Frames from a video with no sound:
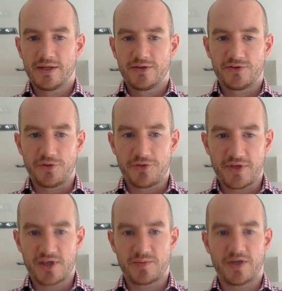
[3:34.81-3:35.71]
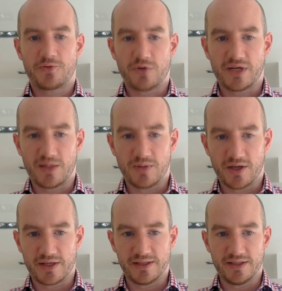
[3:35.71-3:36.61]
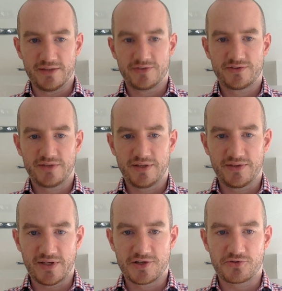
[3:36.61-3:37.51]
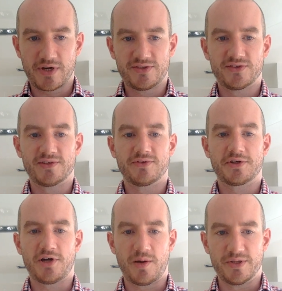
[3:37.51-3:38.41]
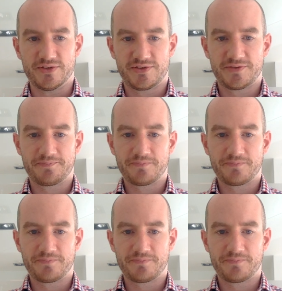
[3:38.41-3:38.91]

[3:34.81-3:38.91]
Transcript: So think about what ad blocking is. It is a crisis of the commons.